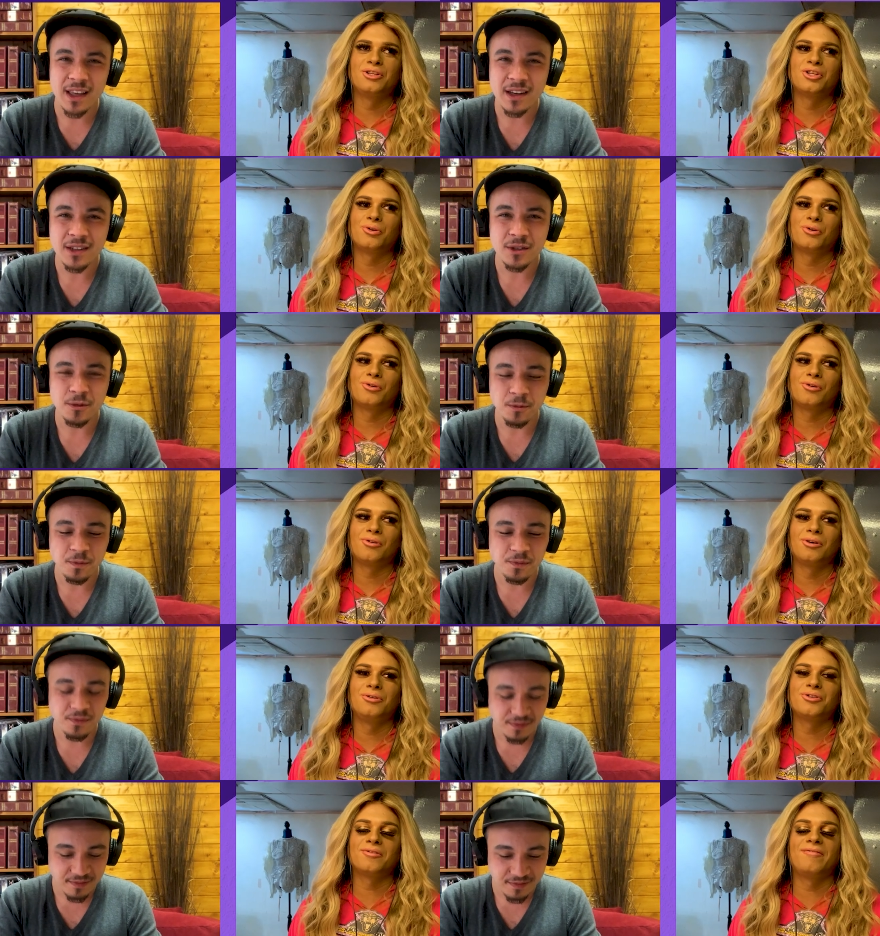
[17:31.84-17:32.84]
Speaker 1: is your
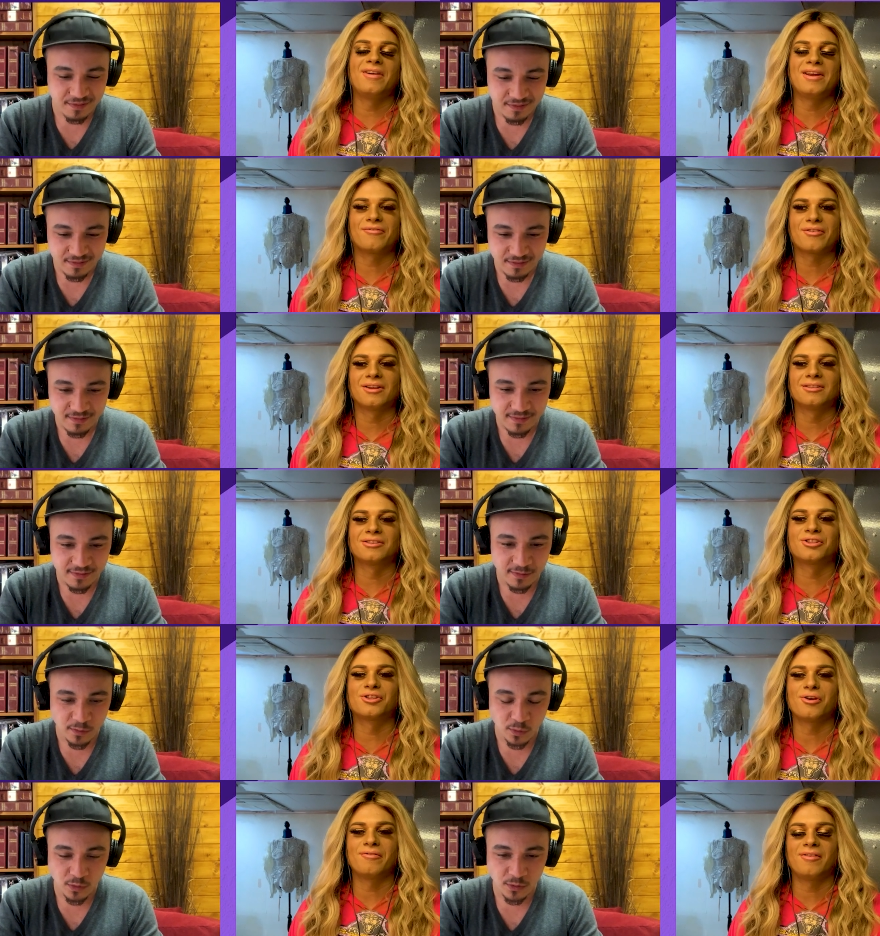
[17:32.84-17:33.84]
who's your favourite
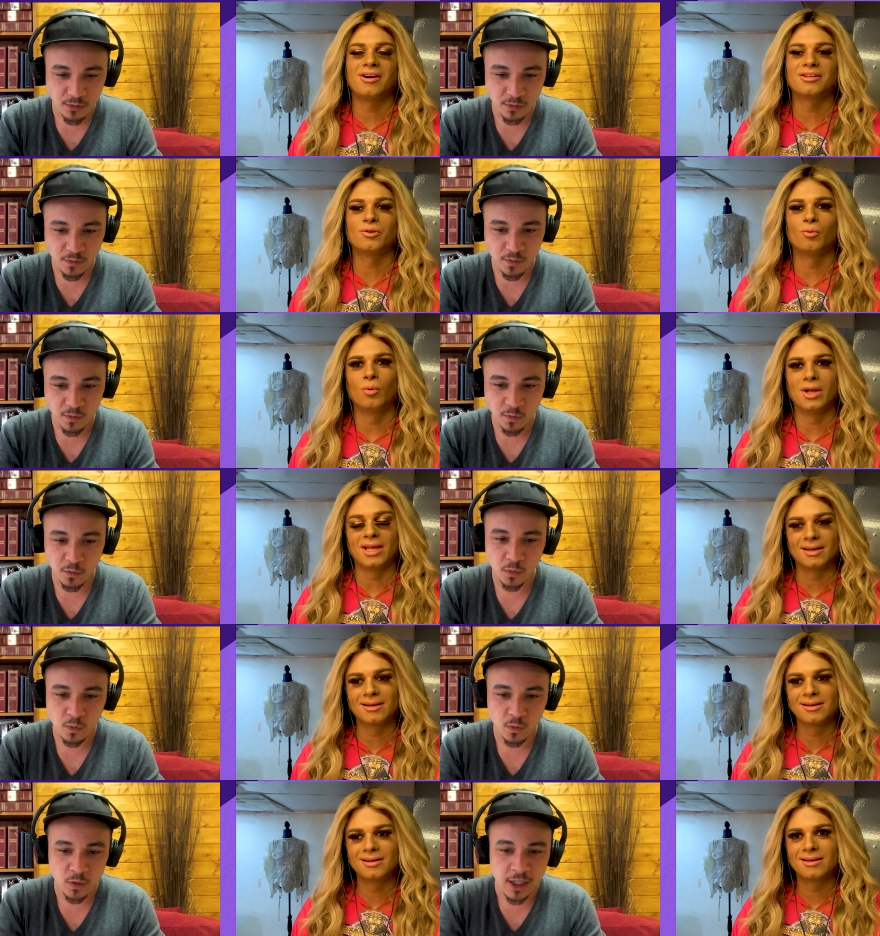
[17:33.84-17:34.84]
so far to
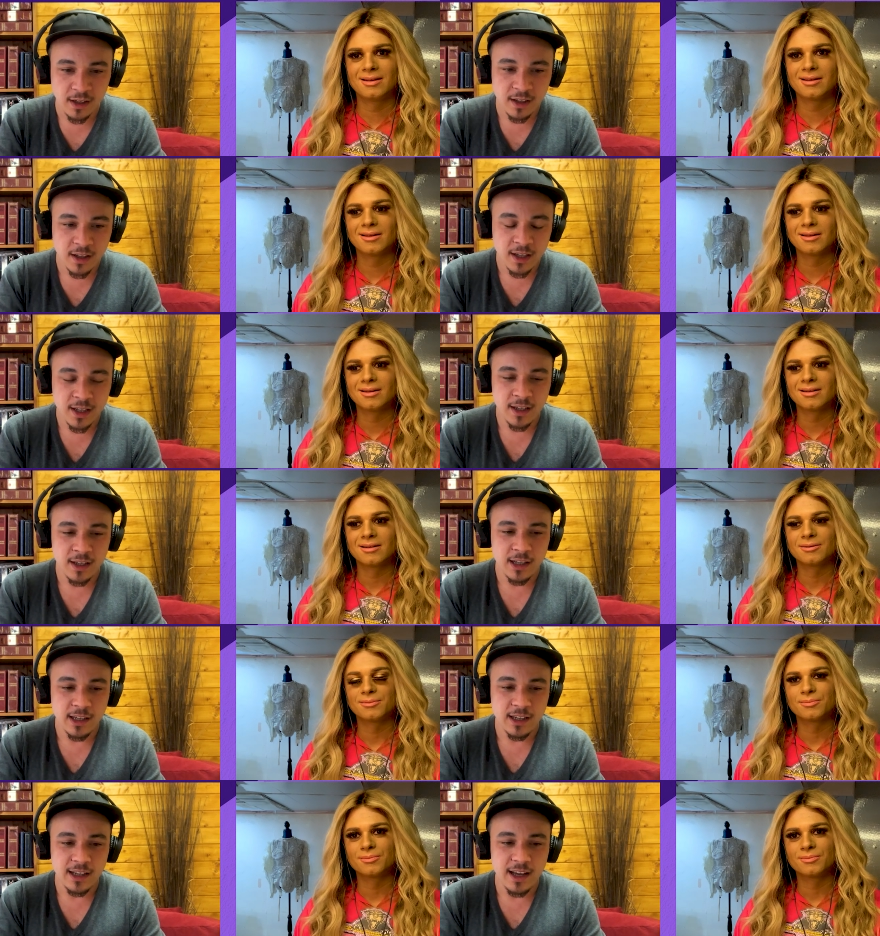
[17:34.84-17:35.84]
win?
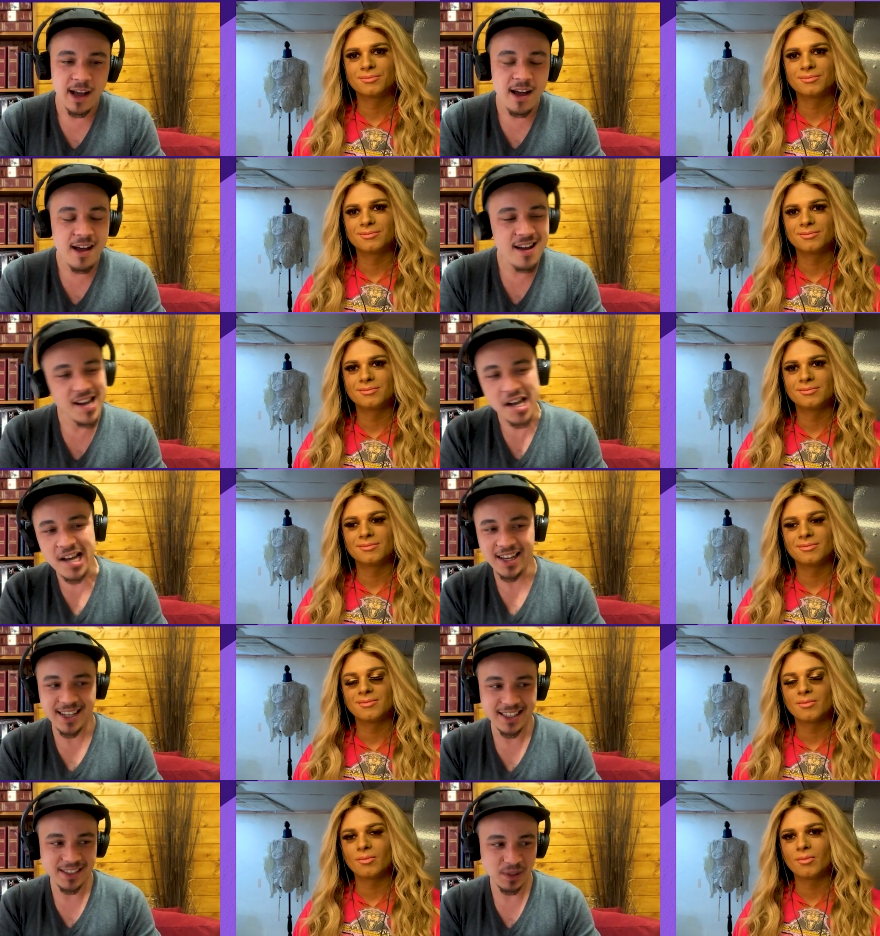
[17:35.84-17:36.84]

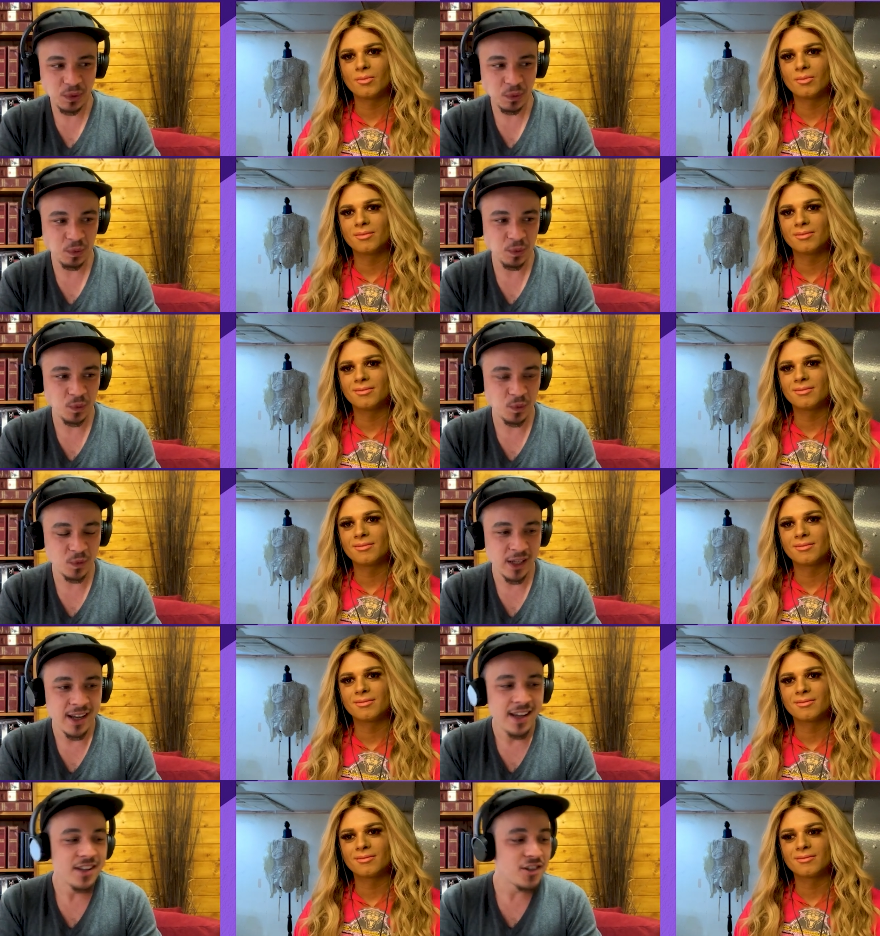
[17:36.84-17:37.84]
Speaker 2: Ah, uh,
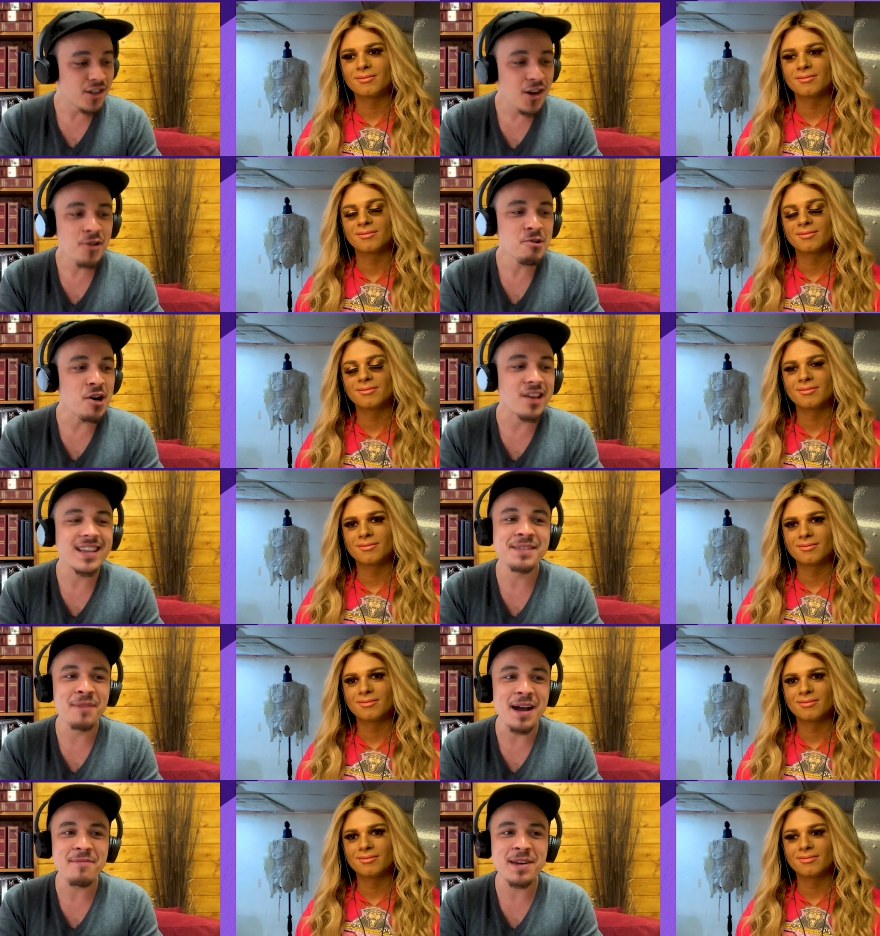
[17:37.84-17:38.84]
do you know what? This
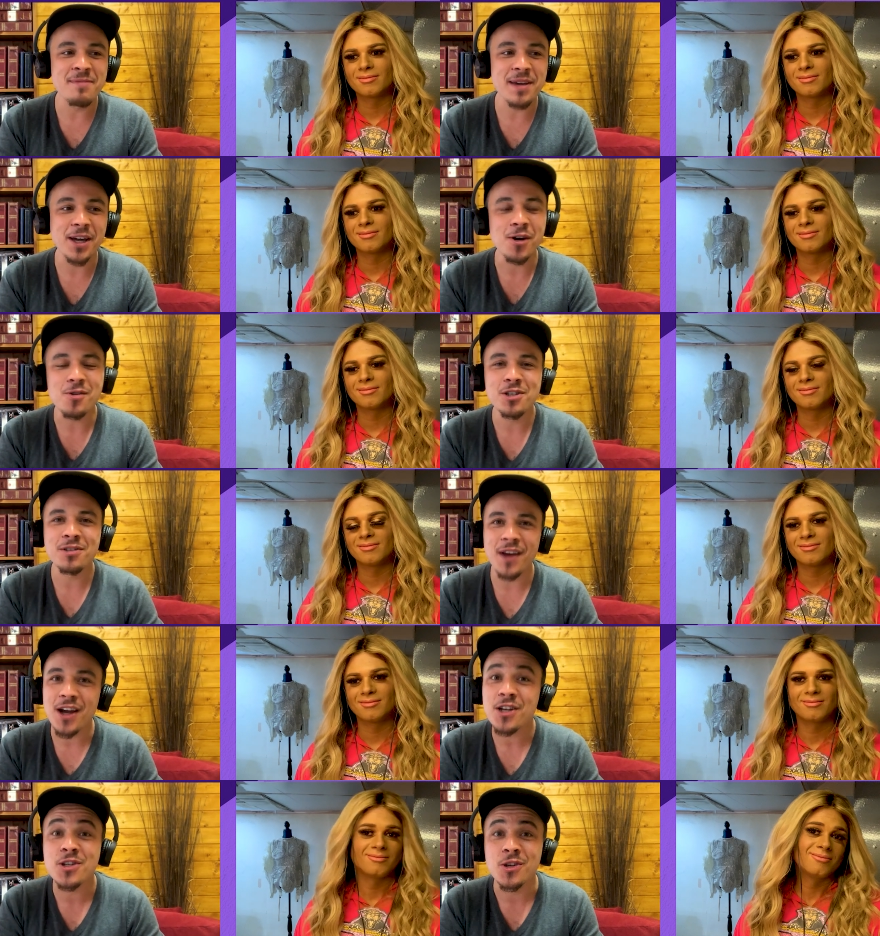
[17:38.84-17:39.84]
might be a bit
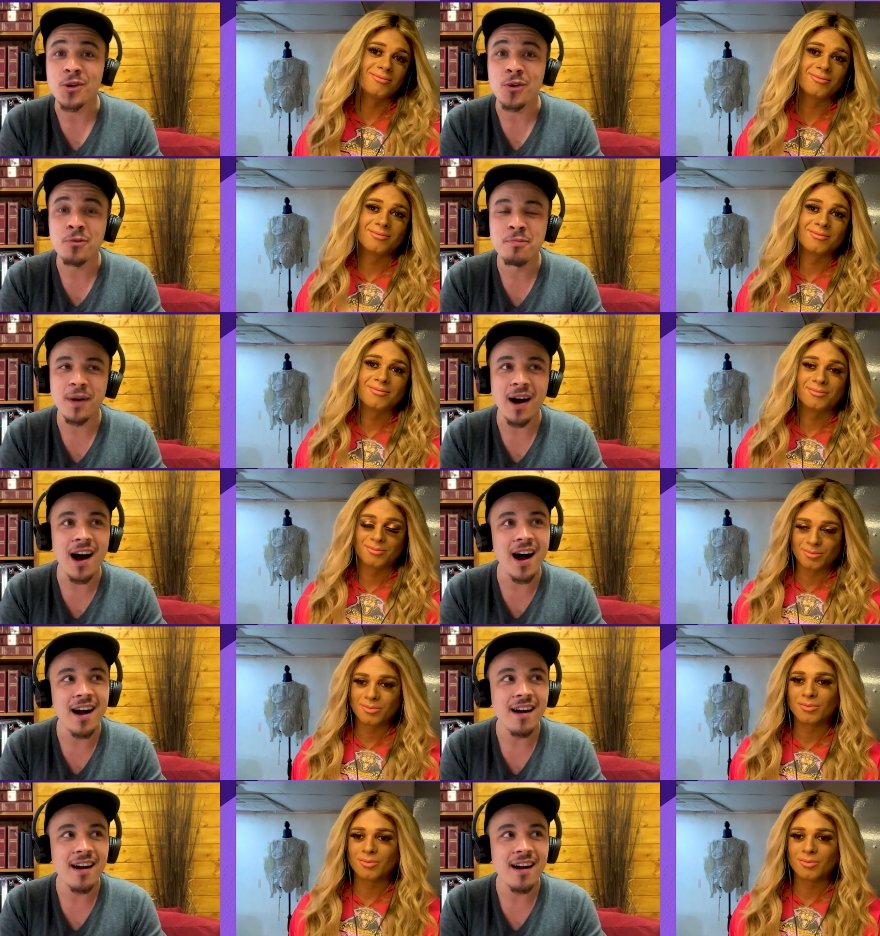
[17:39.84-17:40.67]
controversial, but